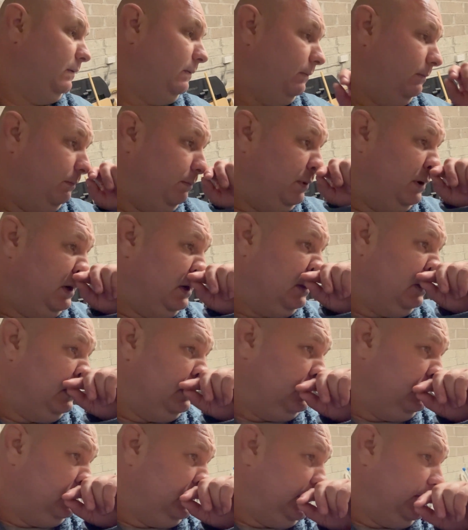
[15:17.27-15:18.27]
But
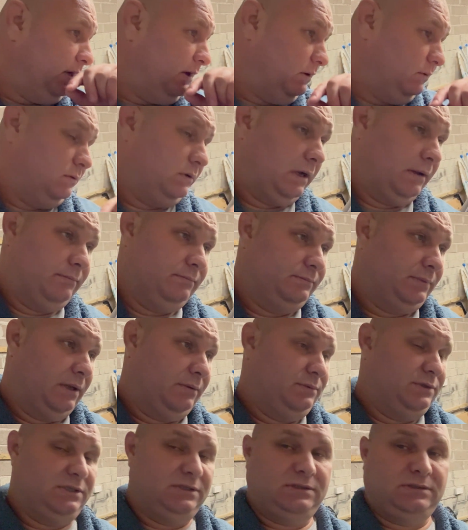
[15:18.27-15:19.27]
yeah, well,
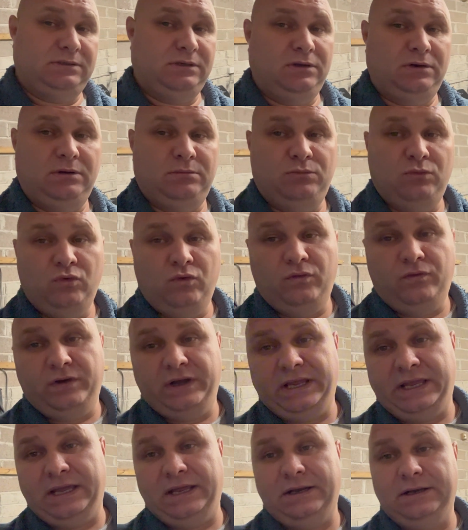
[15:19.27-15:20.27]
I'm just gonna move
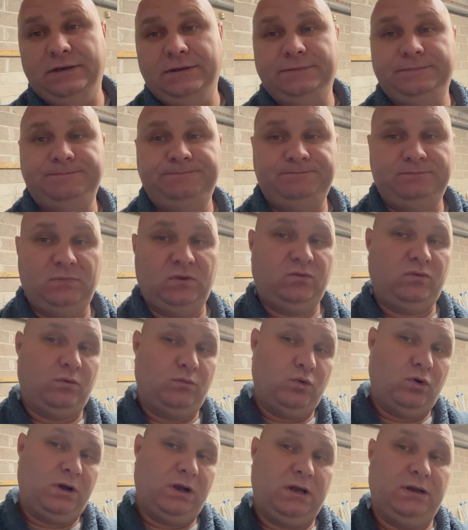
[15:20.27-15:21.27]
again from
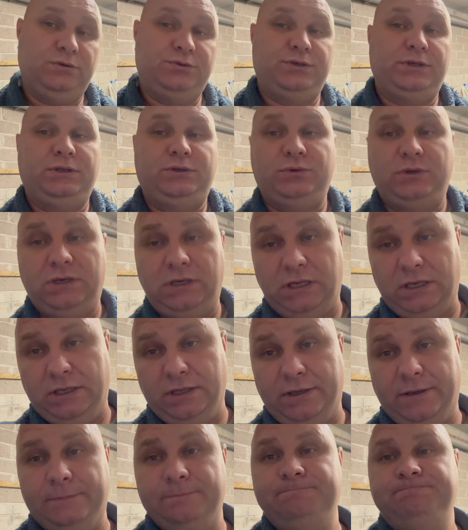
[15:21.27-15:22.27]
one country to
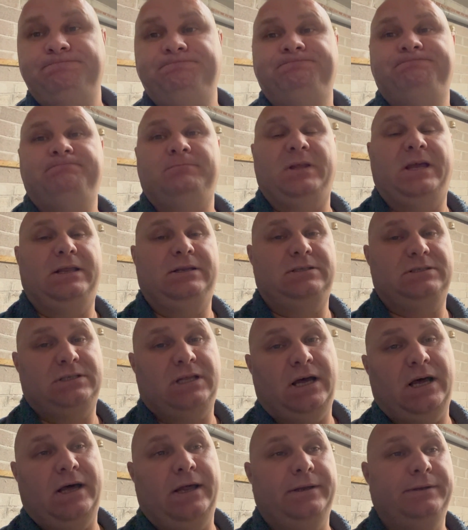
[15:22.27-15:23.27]
another and
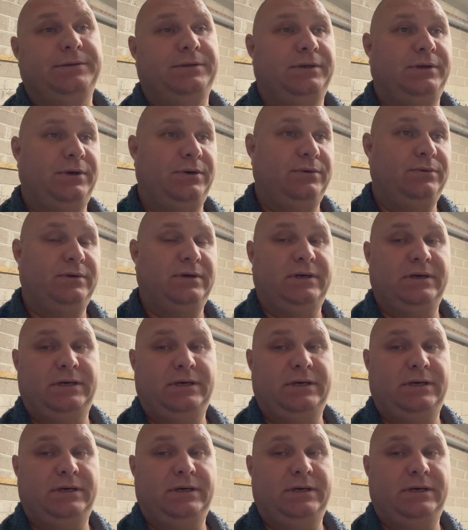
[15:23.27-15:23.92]
start, you know,